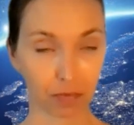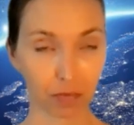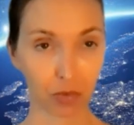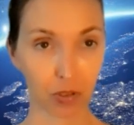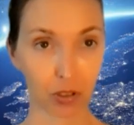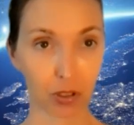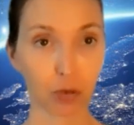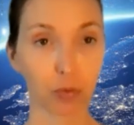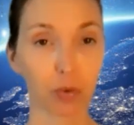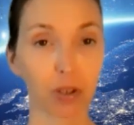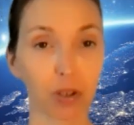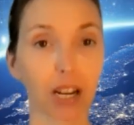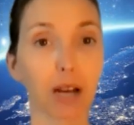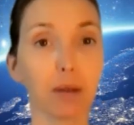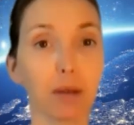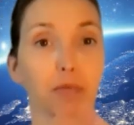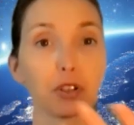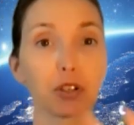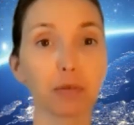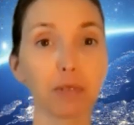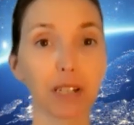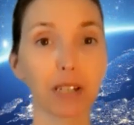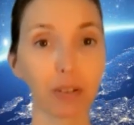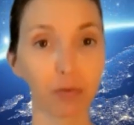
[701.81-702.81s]
So what I'm
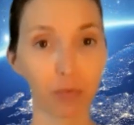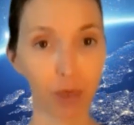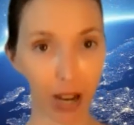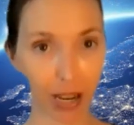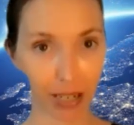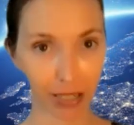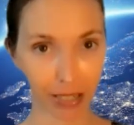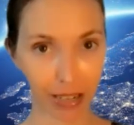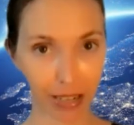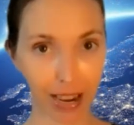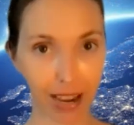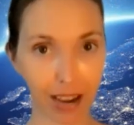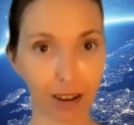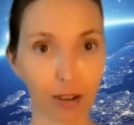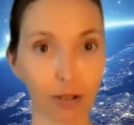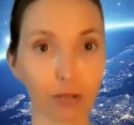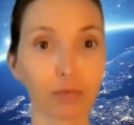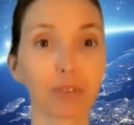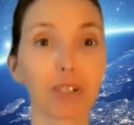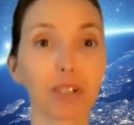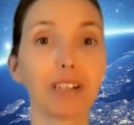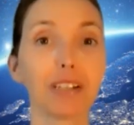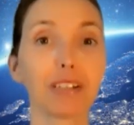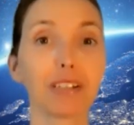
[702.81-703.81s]
doing right
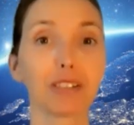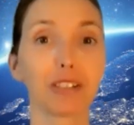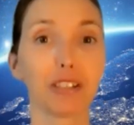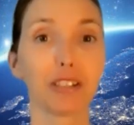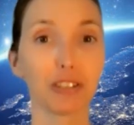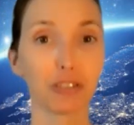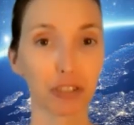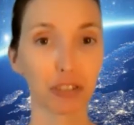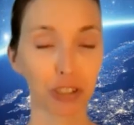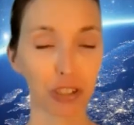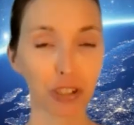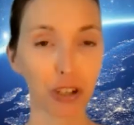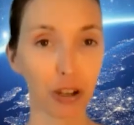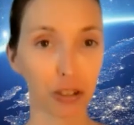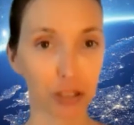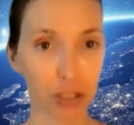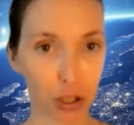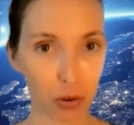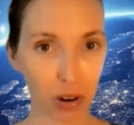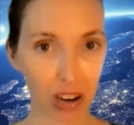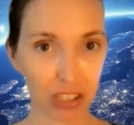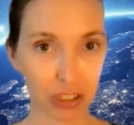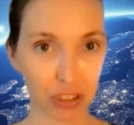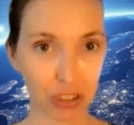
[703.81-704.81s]
now, teaching y'all to
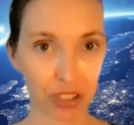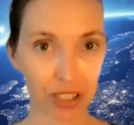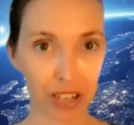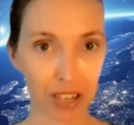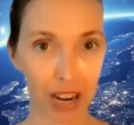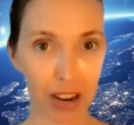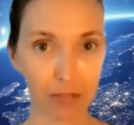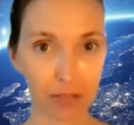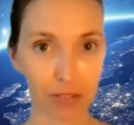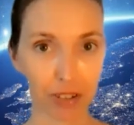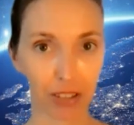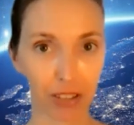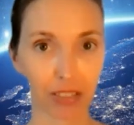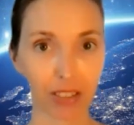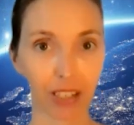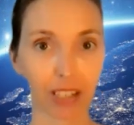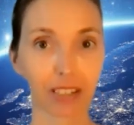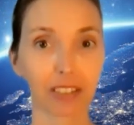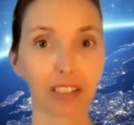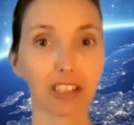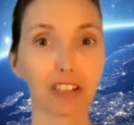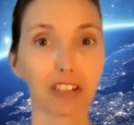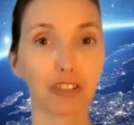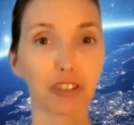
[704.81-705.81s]
question
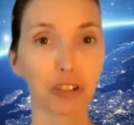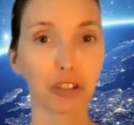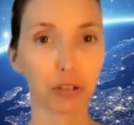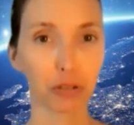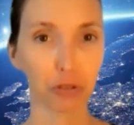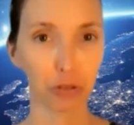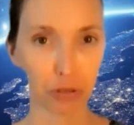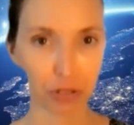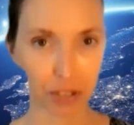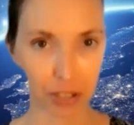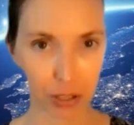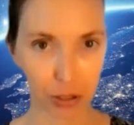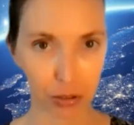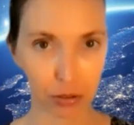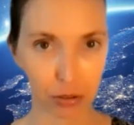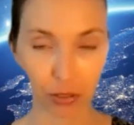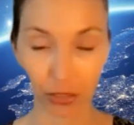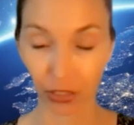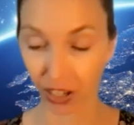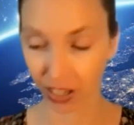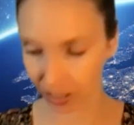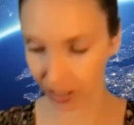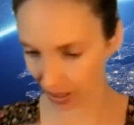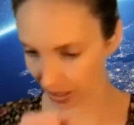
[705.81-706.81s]
everything, teaching you critical
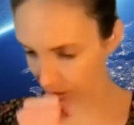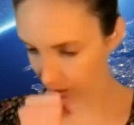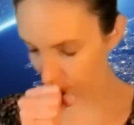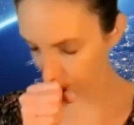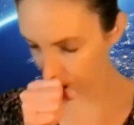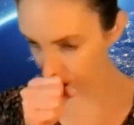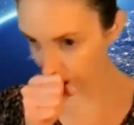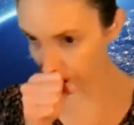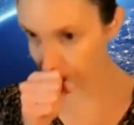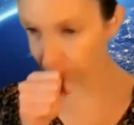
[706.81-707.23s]
thinking,